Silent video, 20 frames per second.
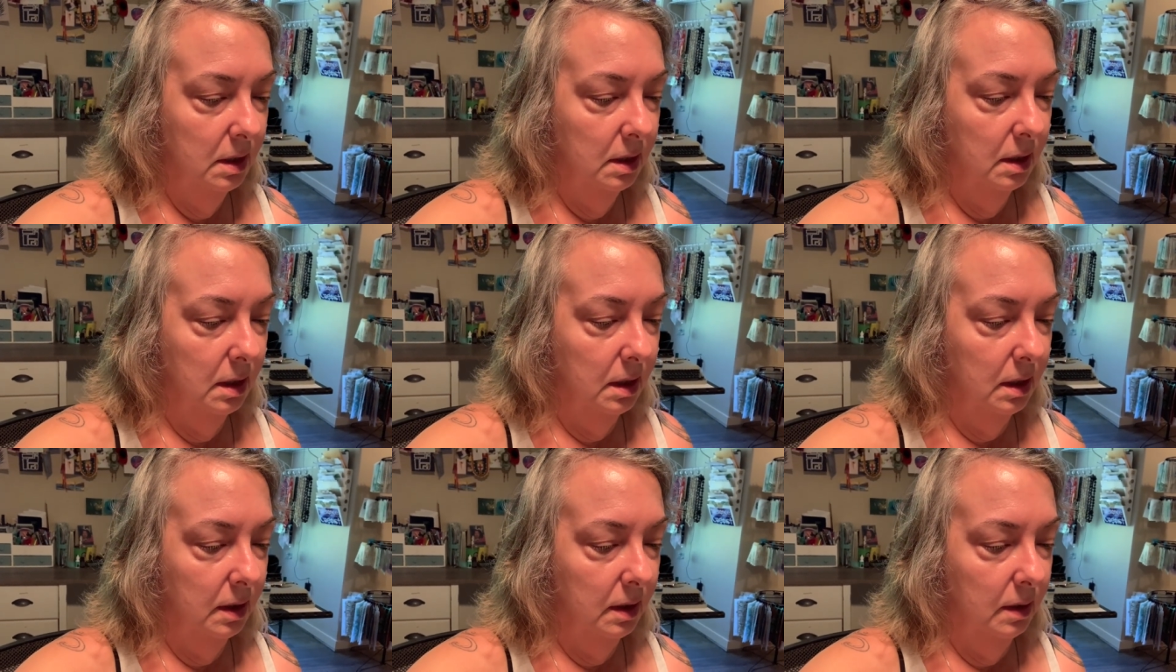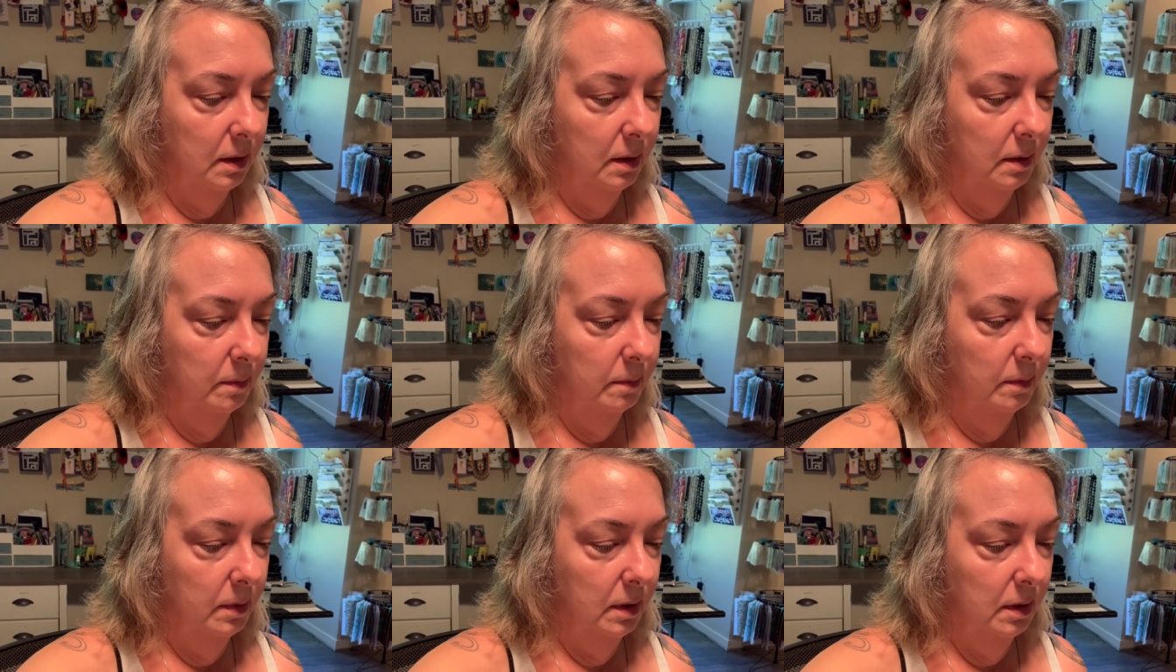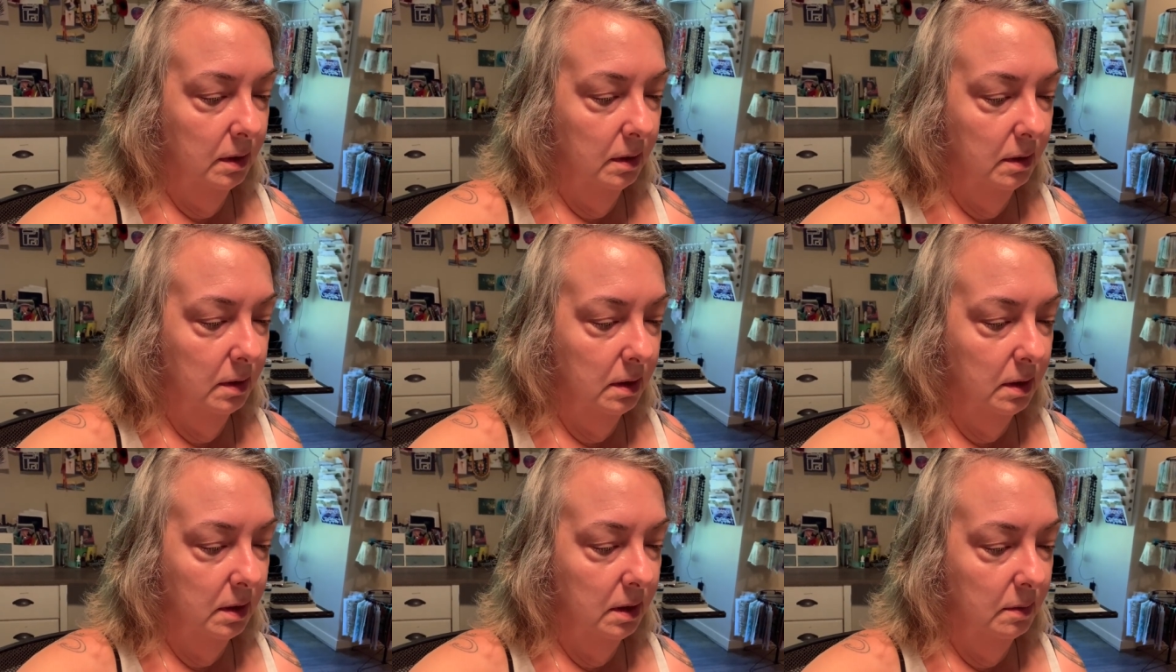um,
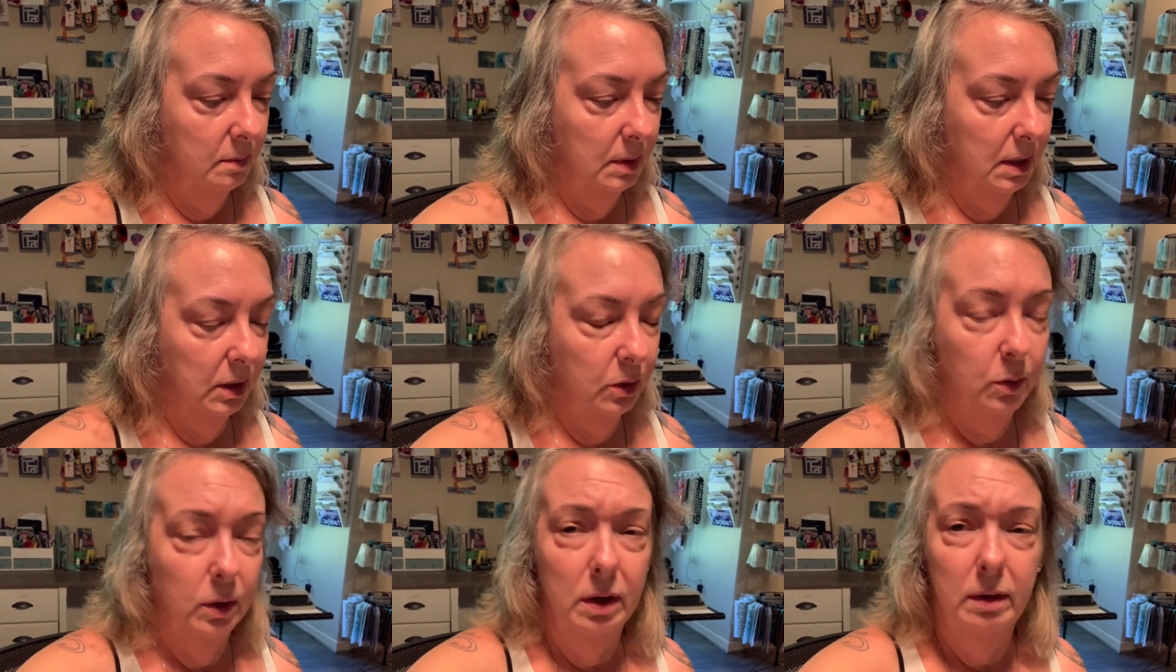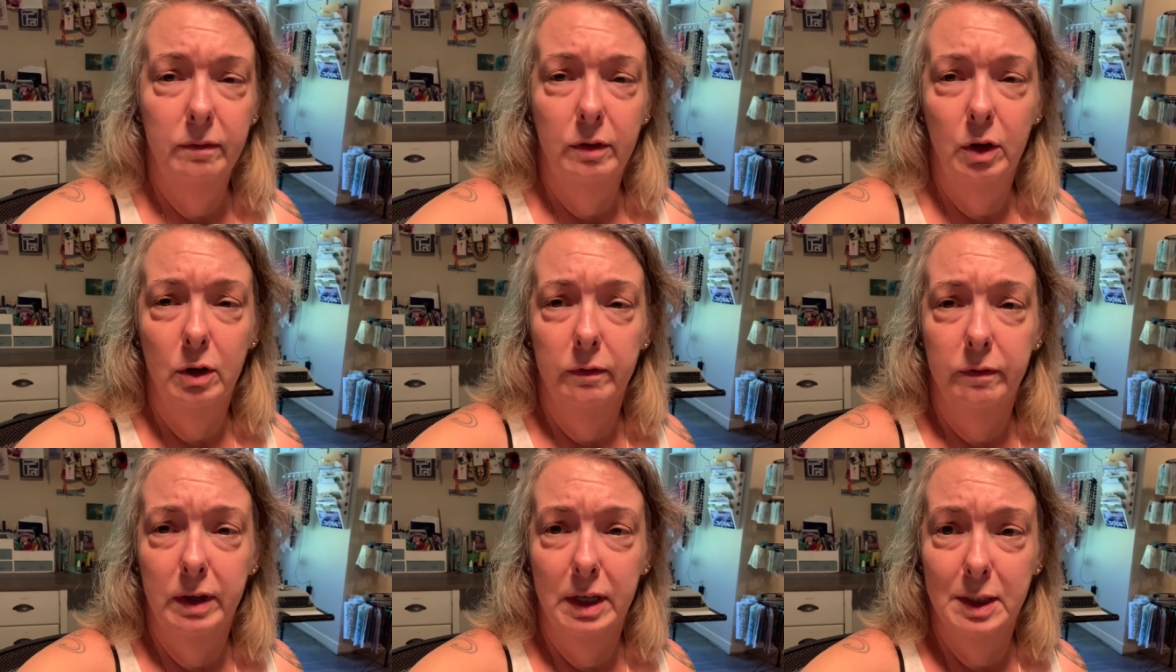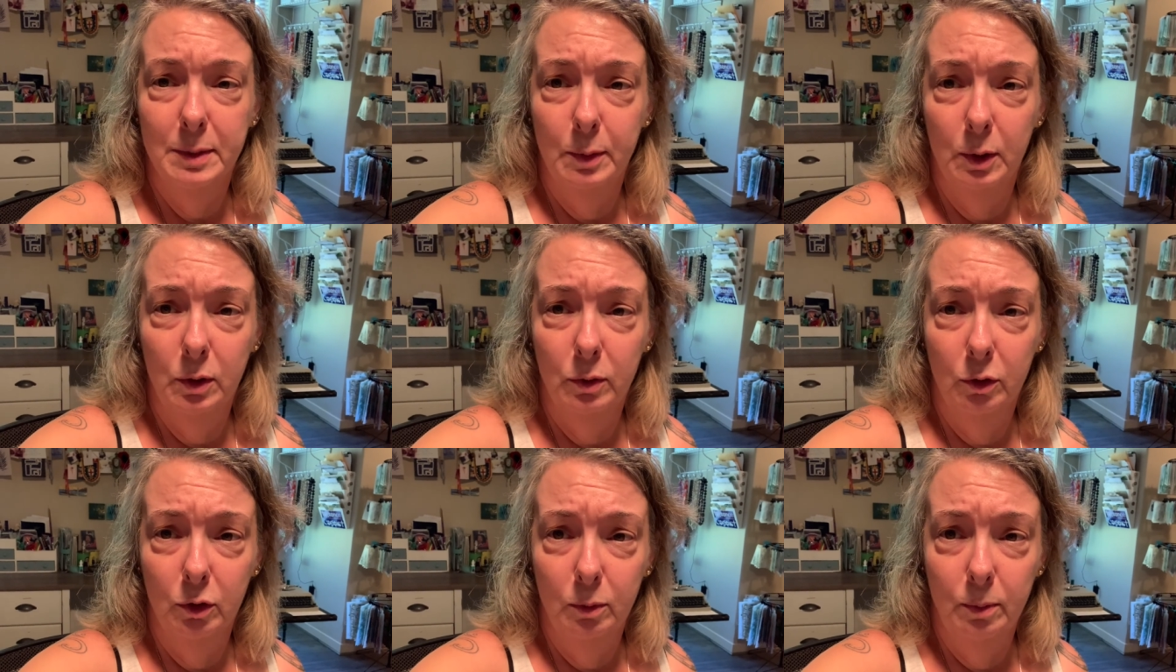the My Creative Year
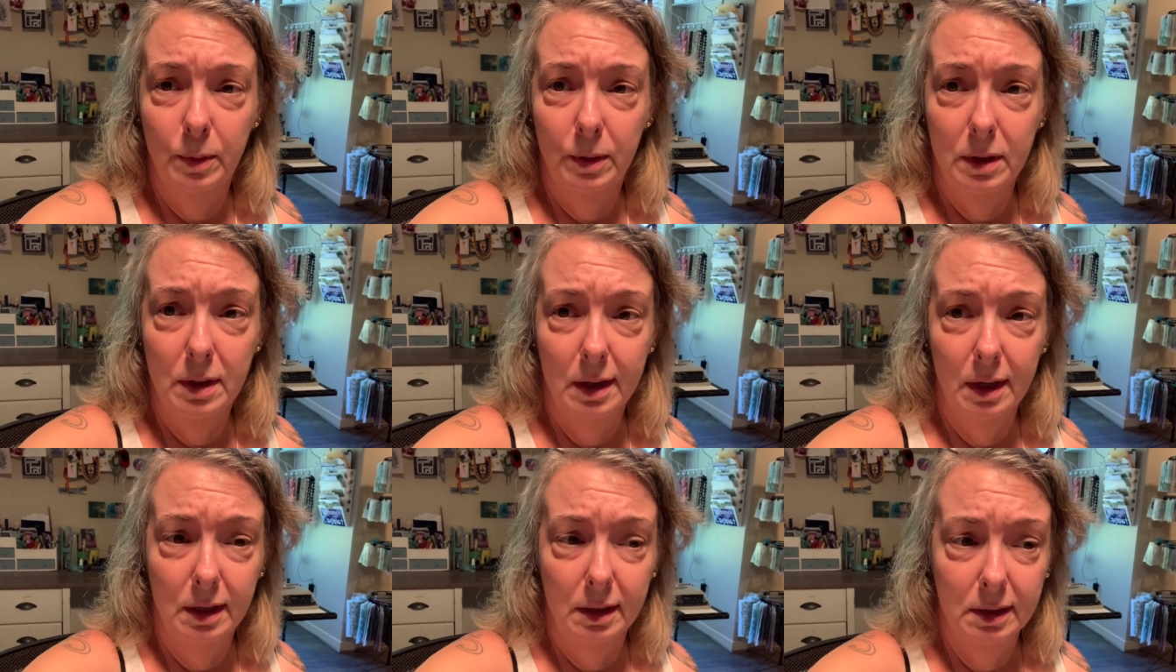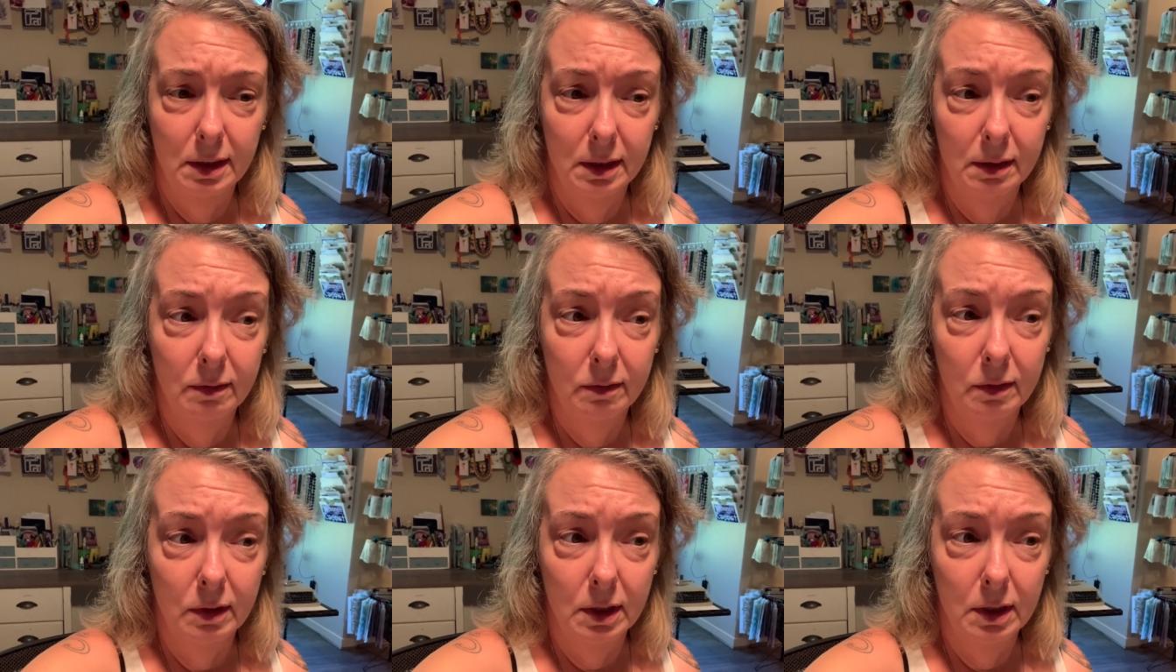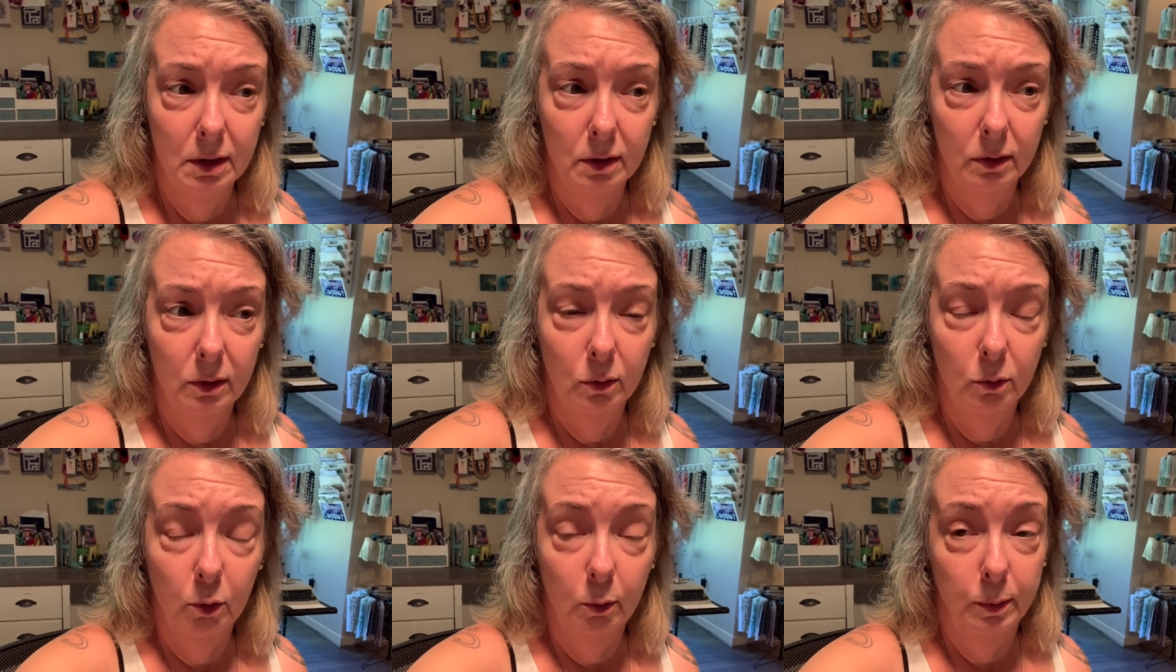Facebook group that at the end of the year
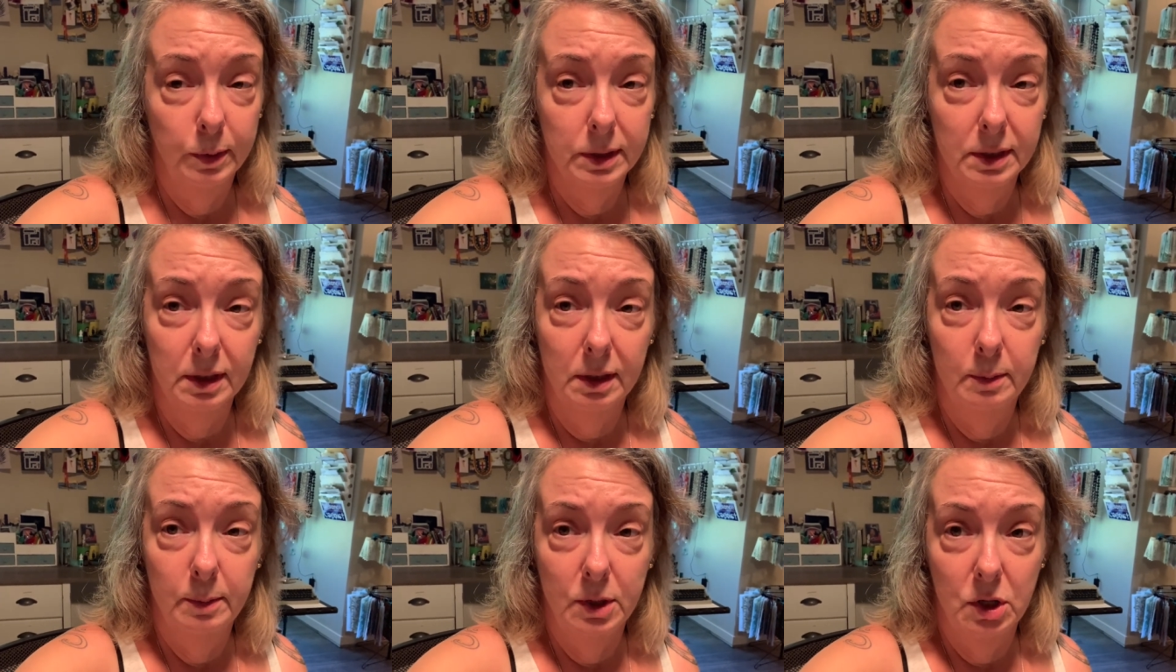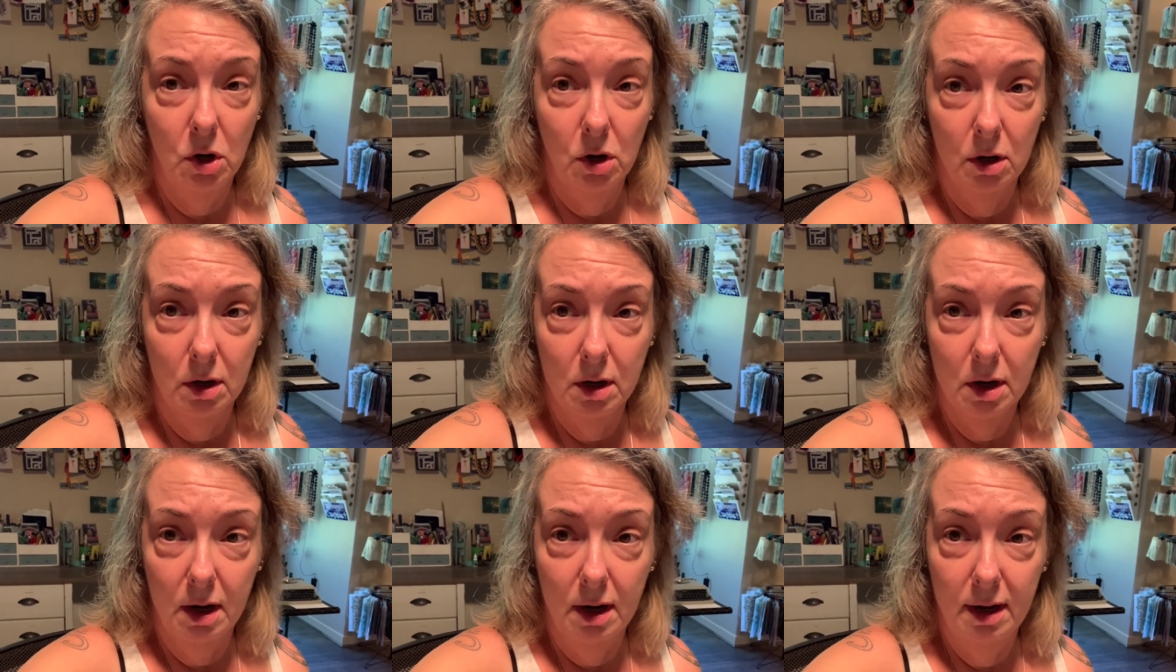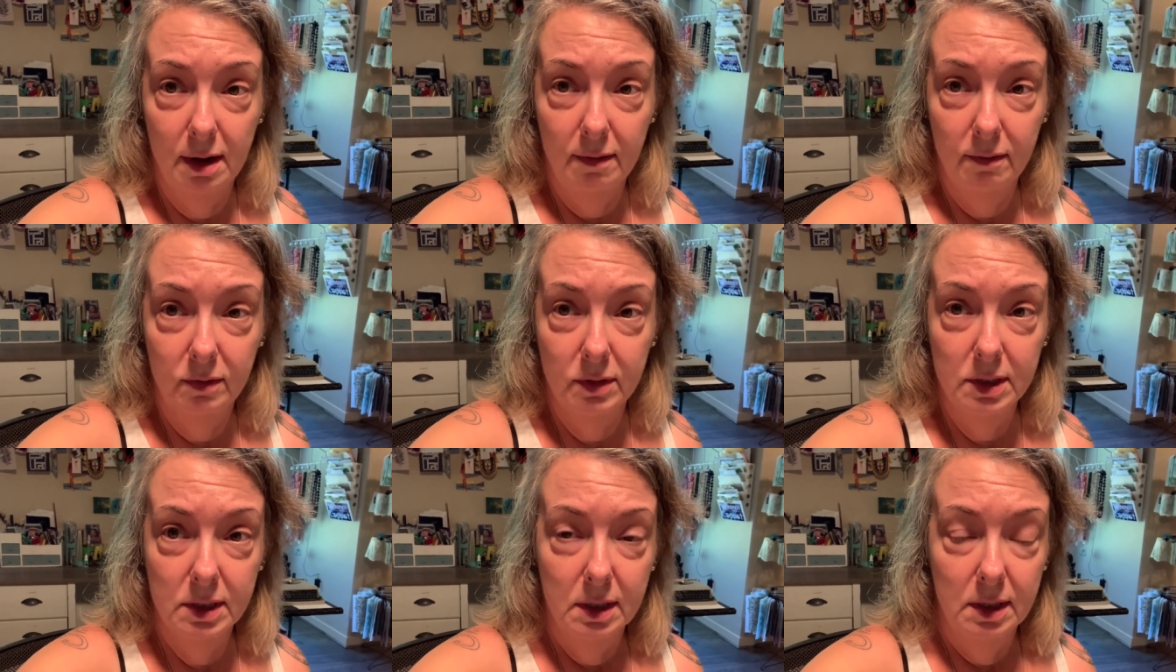the group is going to be
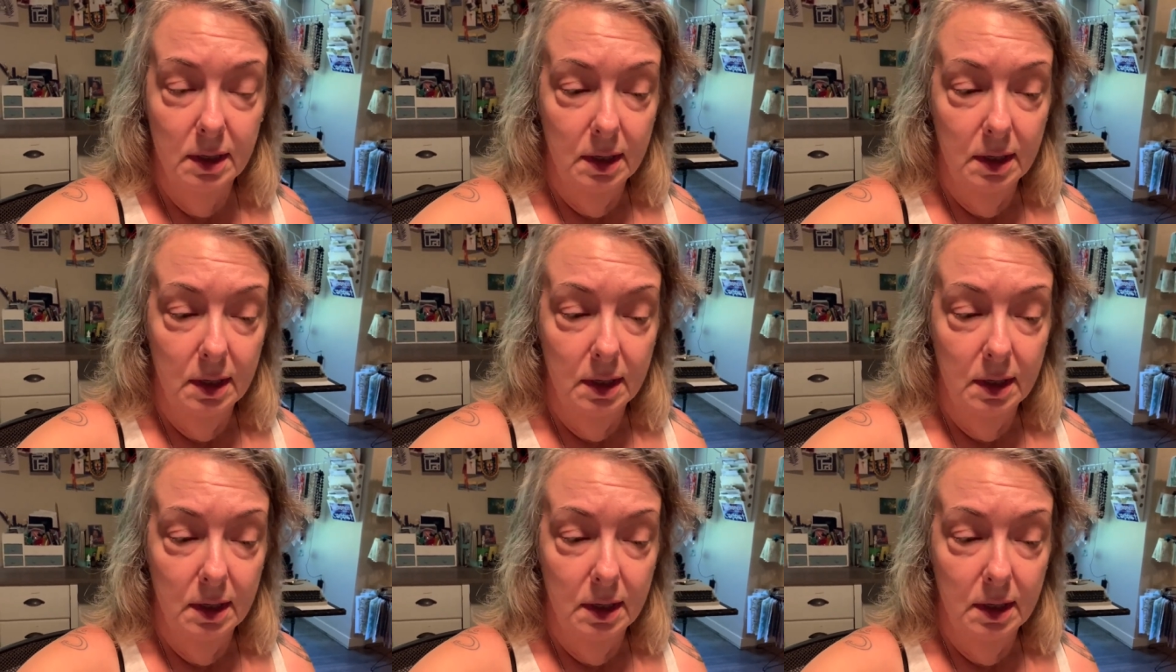archived